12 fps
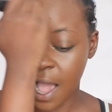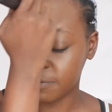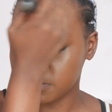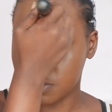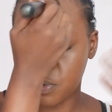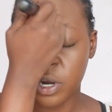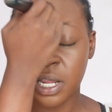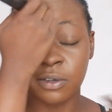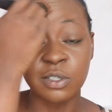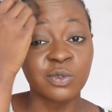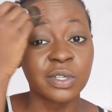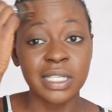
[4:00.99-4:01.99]
after the party I
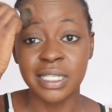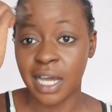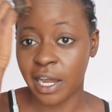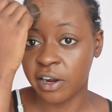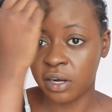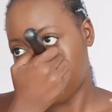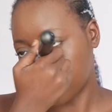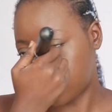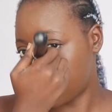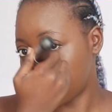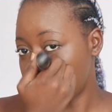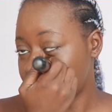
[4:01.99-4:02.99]
was really tired. For
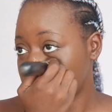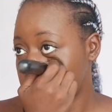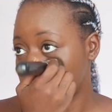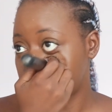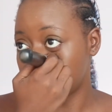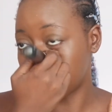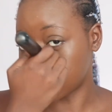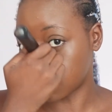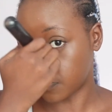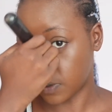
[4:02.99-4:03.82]
2 days, I just took 2 days off.